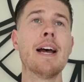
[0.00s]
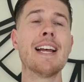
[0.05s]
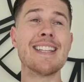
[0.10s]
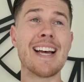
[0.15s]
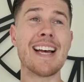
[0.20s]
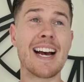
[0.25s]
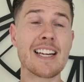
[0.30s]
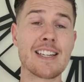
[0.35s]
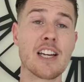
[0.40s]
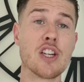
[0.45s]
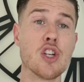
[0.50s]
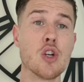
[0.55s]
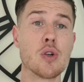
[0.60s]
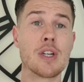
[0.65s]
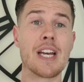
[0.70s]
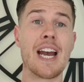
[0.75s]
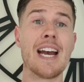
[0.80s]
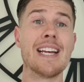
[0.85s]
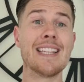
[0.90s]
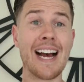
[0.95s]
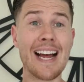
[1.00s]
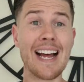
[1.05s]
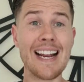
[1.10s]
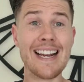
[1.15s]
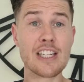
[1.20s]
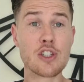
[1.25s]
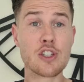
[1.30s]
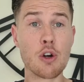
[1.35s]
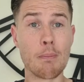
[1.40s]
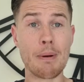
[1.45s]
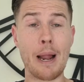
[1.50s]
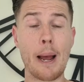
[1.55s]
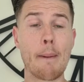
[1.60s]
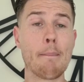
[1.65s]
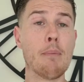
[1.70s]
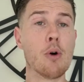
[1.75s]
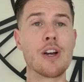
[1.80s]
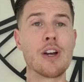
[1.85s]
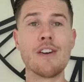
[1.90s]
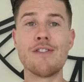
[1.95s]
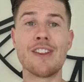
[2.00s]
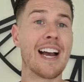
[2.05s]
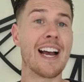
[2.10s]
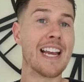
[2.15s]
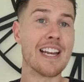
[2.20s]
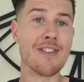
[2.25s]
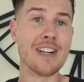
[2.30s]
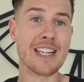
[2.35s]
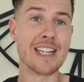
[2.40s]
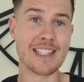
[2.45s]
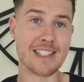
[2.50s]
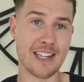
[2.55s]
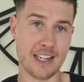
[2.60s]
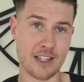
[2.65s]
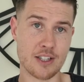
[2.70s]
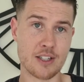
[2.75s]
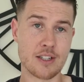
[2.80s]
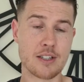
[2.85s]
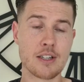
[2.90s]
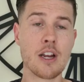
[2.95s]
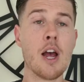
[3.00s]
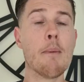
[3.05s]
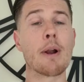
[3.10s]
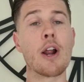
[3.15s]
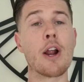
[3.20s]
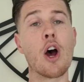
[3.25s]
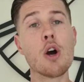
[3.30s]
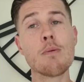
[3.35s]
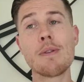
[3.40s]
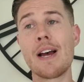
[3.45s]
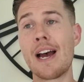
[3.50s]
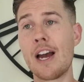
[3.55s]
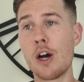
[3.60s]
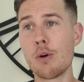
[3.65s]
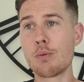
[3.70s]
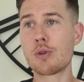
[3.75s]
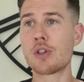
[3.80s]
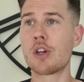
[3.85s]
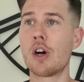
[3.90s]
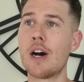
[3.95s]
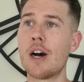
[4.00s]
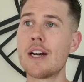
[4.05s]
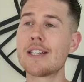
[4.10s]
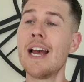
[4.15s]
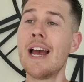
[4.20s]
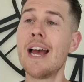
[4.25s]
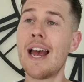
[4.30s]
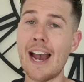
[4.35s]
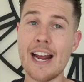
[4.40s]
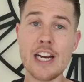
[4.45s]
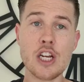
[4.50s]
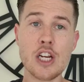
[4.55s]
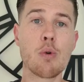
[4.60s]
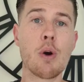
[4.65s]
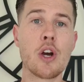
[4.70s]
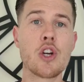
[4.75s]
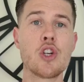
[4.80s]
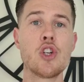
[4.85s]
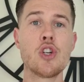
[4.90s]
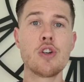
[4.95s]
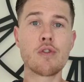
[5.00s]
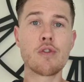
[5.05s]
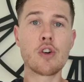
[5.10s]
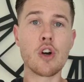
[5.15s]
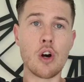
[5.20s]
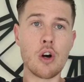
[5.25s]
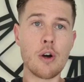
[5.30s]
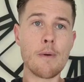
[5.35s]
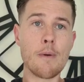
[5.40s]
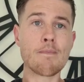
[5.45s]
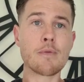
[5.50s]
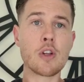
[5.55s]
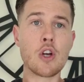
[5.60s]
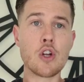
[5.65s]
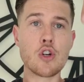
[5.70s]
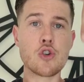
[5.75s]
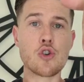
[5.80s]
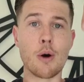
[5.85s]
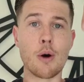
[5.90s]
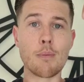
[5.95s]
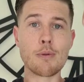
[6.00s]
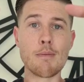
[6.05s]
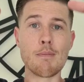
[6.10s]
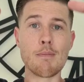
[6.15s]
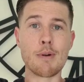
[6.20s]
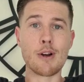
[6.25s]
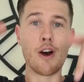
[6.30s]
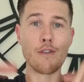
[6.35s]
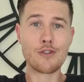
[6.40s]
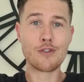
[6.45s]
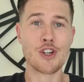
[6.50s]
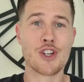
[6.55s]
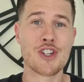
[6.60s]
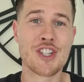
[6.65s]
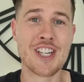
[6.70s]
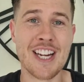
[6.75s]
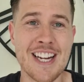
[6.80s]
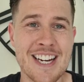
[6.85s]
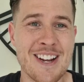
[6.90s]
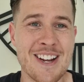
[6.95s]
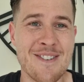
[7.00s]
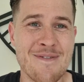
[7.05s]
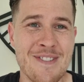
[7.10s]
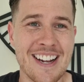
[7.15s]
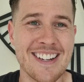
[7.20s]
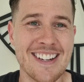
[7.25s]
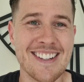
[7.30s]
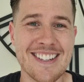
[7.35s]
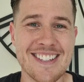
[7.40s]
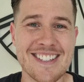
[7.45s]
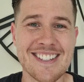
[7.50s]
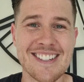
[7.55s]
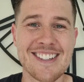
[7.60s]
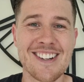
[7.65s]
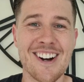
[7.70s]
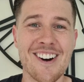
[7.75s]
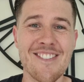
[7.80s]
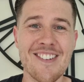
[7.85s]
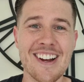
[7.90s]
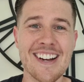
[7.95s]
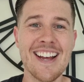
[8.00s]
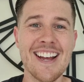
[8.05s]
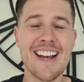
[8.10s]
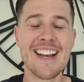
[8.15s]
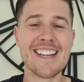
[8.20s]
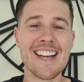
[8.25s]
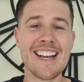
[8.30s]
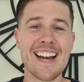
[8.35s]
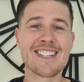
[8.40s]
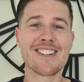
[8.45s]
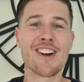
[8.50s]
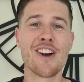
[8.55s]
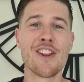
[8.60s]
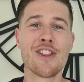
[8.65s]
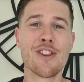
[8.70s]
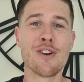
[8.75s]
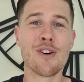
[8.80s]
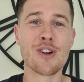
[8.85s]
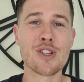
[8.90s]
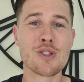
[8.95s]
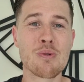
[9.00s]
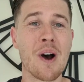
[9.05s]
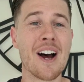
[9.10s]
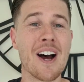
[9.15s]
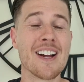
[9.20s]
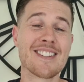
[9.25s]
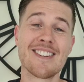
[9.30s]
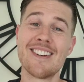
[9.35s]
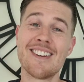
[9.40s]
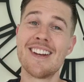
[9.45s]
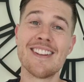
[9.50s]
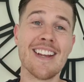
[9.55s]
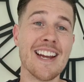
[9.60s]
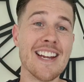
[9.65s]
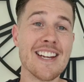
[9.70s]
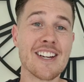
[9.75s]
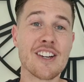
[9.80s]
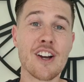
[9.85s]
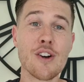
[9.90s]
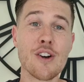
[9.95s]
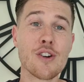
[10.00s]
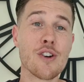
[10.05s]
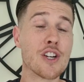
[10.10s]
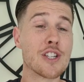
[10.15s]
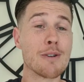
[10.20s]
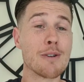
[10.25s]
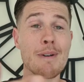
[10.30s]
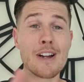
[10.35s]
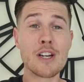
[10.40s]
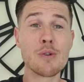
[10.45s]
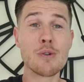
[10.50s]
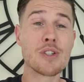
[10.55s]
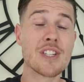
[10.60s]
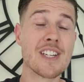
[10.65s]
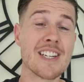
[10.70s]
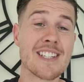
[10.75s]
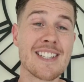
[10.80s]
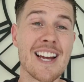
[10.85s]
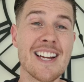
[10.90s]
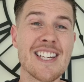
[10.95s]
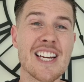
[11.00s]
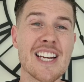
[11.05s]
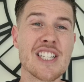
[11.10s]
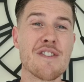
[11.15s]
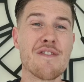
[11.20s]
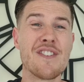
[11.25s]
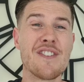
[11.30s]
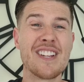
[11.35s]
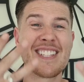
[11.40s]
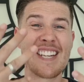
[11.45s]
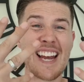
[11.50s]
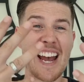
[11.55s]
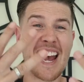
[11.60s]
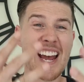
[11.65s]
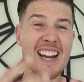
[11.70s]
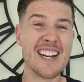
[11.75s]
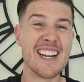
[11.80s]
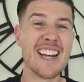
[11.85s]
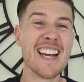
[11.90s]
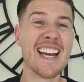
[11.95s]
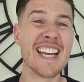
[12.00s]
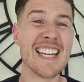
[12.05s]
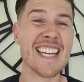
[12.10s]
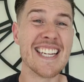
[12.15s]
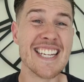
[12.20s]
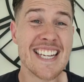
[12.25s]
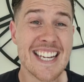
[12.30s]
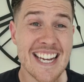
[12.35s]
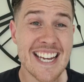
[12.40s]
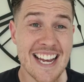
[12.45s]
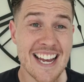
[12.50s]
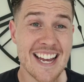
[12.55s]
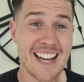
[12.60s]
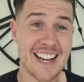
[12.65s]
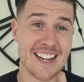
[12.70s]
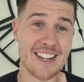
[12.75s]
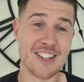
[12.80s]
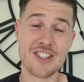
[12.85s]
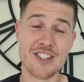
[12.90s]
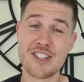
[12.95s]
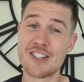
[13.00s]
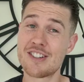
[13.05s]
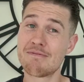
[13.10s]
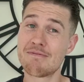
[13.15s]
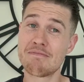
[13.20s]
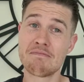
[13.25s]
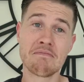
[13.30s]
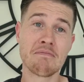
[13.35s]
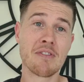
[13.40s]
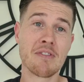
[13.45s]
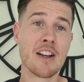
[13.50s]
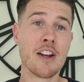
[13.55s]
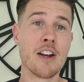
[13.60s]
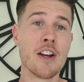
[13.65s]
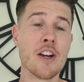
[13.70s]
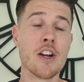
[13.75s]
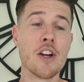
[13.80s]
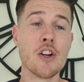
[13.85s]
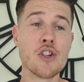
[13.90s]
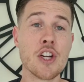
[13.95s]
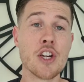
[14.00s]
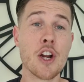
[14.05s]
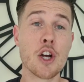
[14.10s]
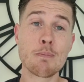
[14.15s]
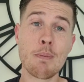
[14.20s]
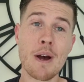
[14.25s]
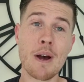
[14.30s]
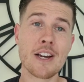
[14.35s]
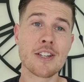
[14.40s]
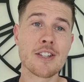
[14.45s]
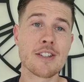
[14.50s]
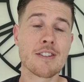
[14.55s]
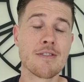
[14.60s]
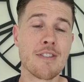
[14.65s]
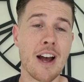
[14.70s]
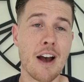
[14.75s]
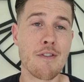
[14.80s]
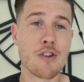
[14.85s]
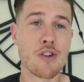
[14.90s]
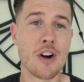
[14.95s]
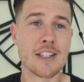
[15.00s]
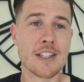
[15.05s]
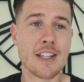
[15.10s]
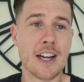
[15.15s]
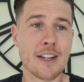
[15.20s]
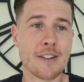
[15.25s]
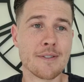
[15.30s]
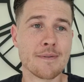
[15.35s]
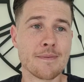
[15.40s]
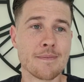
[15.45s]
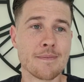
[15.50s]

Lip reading: That's how you get in that little black book, if that even exists. But I hope that helps, guys. Any questions you've got, drop them below. I've just seen Amanda's comment. Yes, I thought twat. There you go, guys. Amanda was an estate agent for 10 years. She knows best. Have a great day.